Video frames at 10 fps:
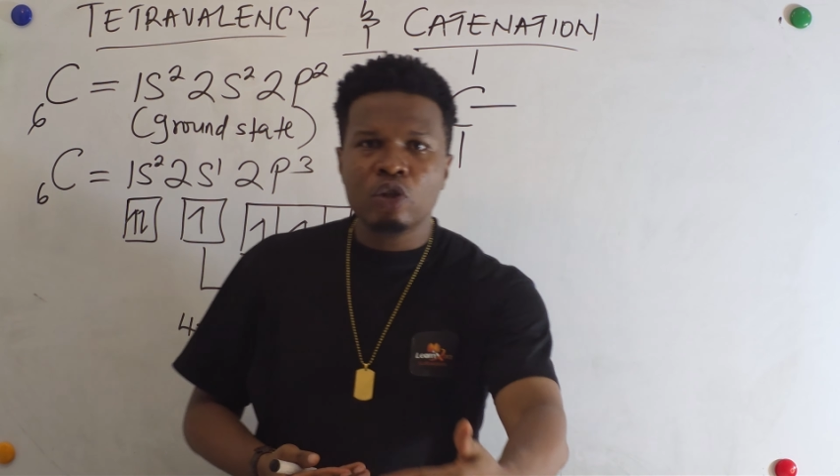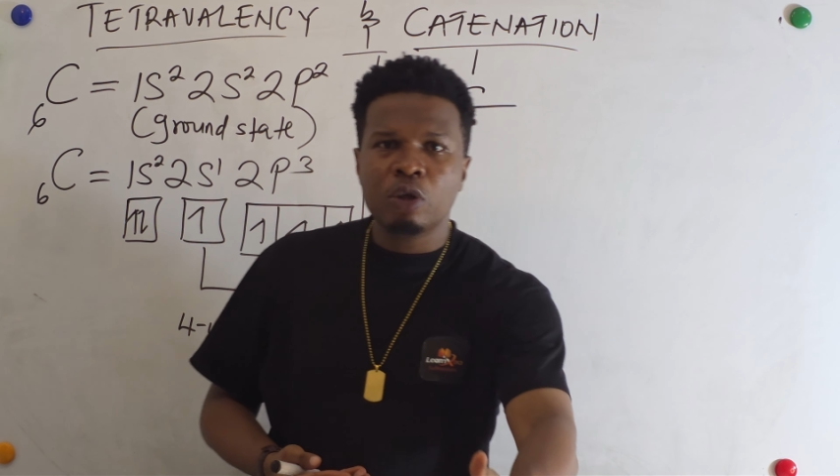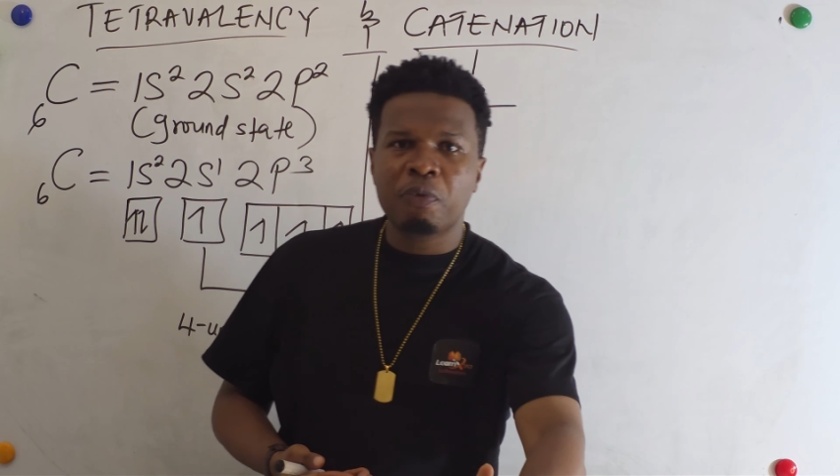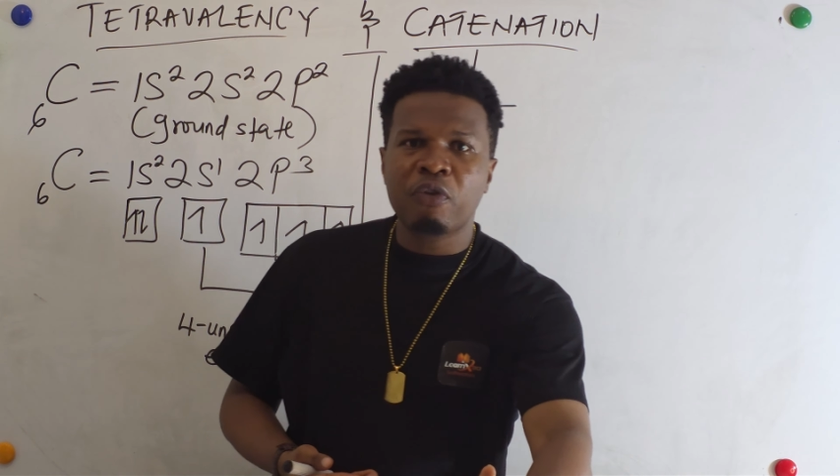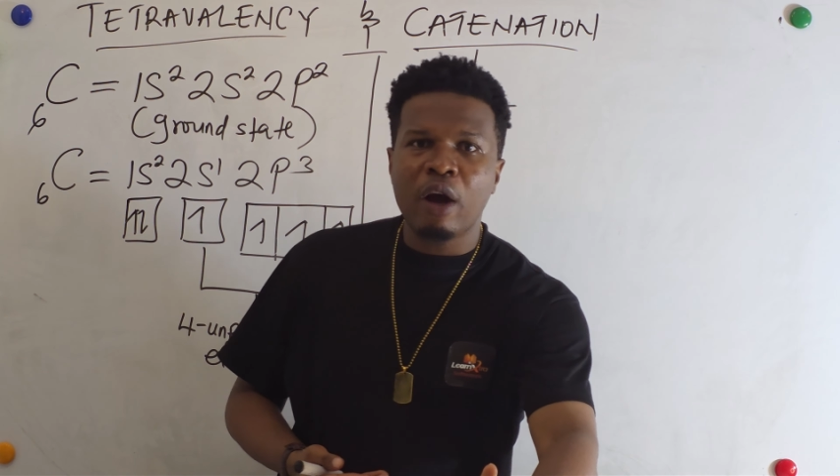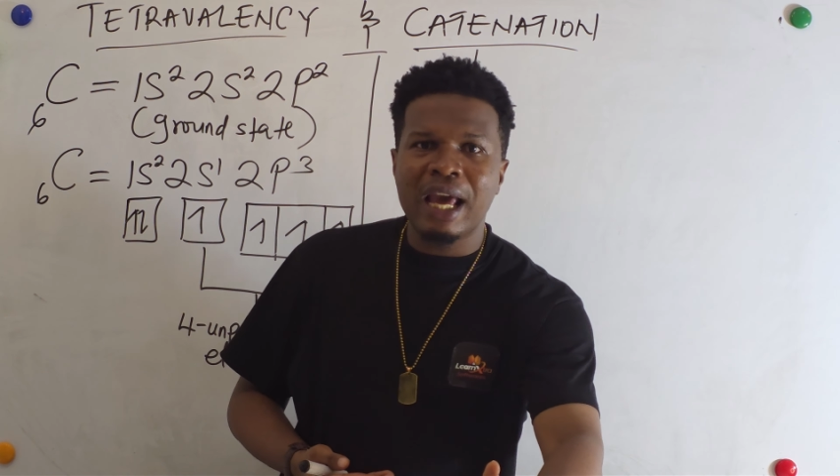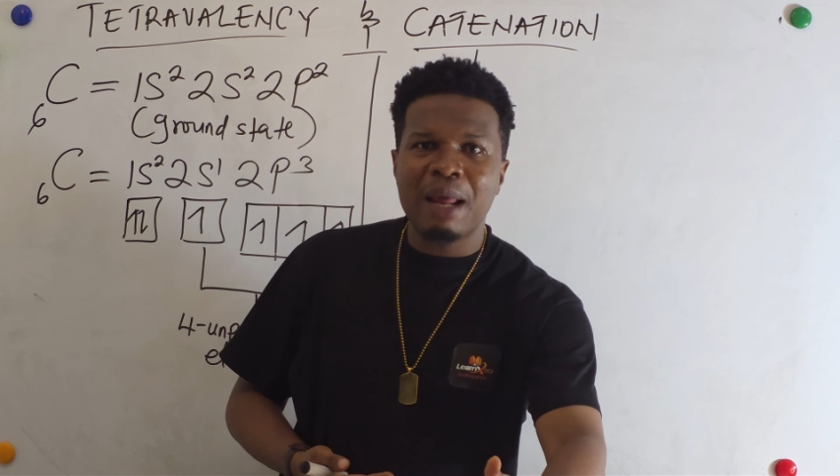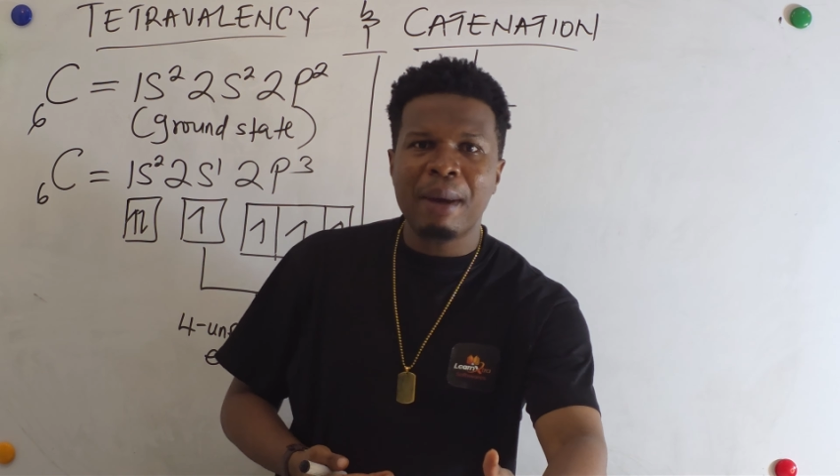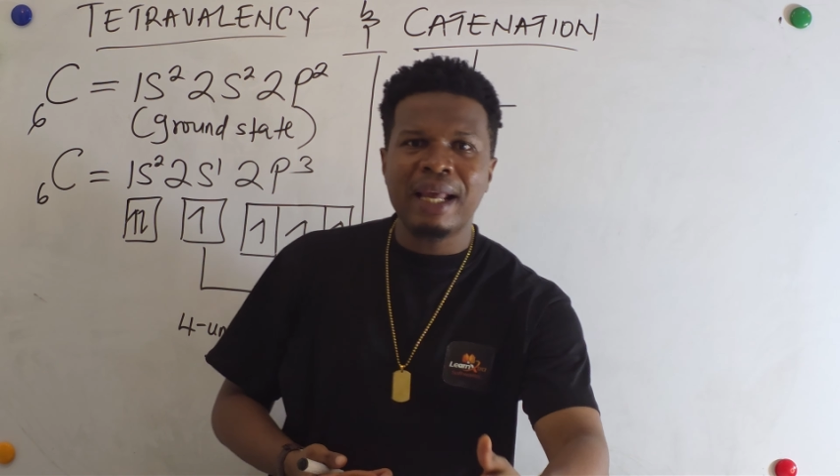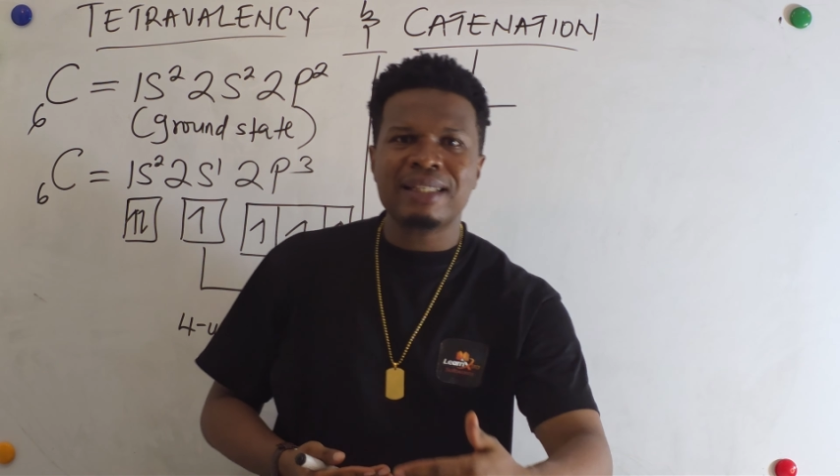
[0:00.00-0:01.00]
group 4
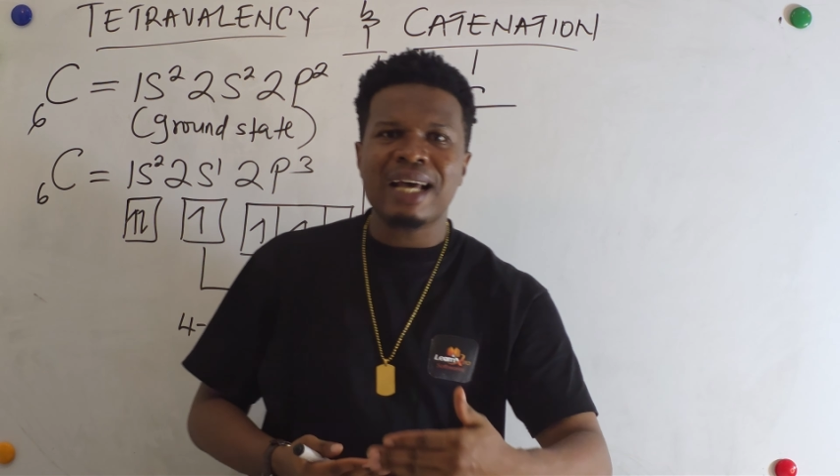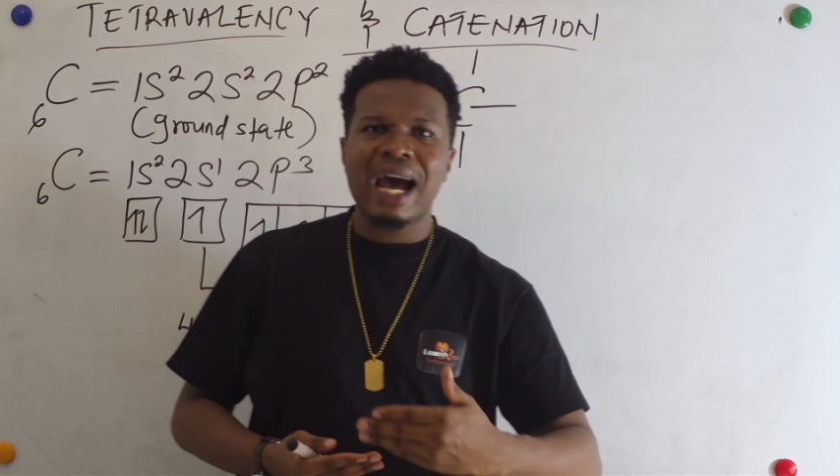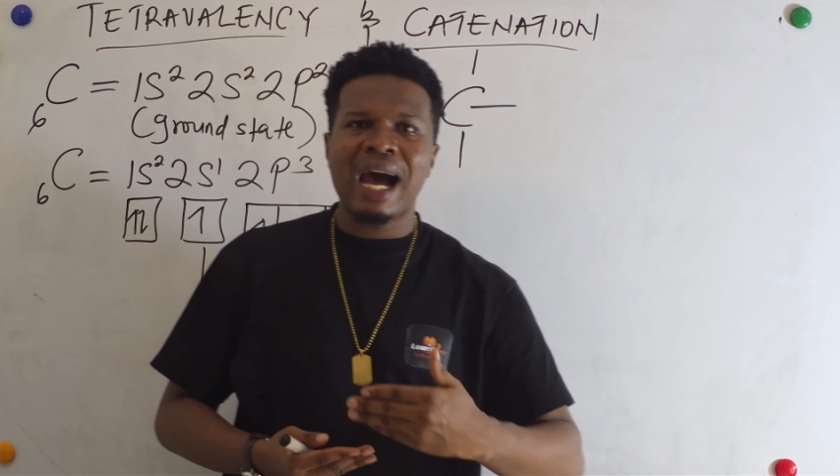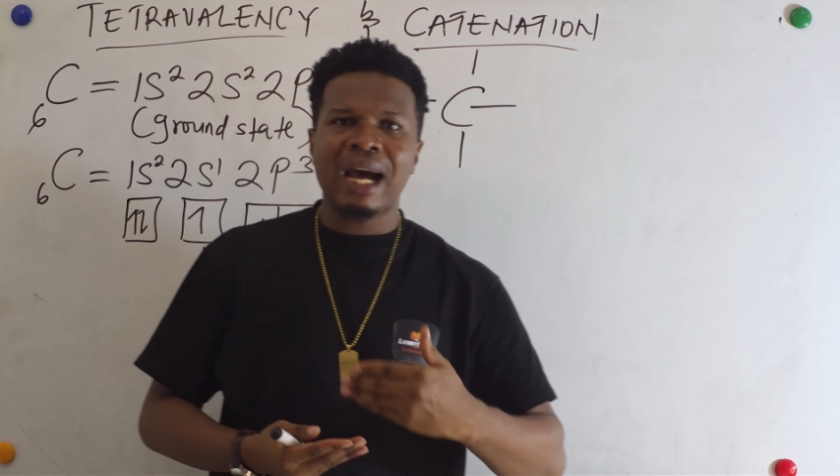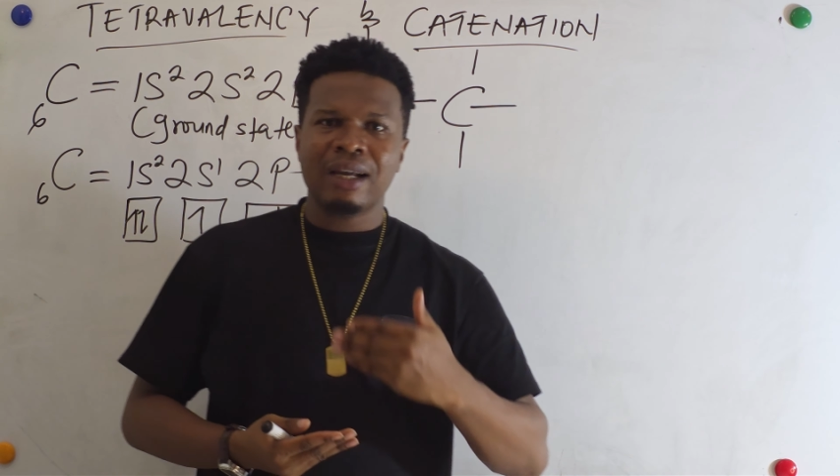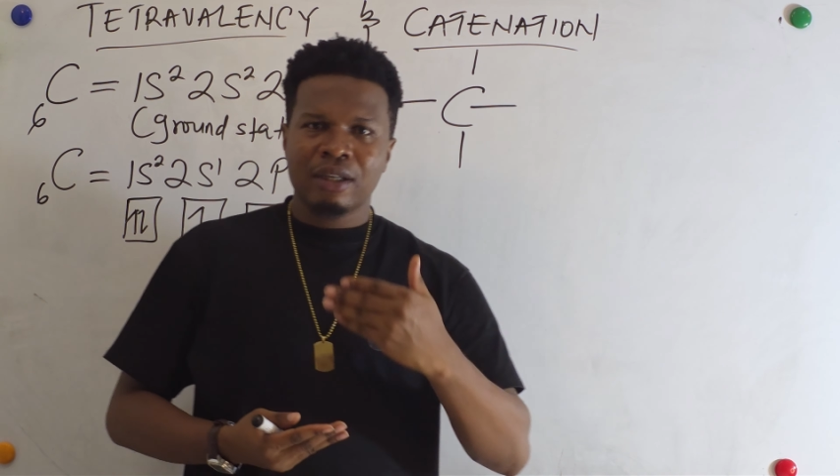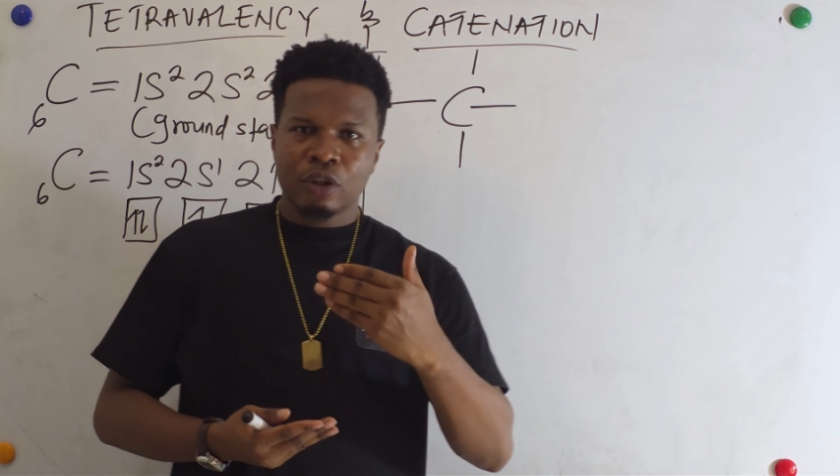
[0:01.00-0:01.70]
elements are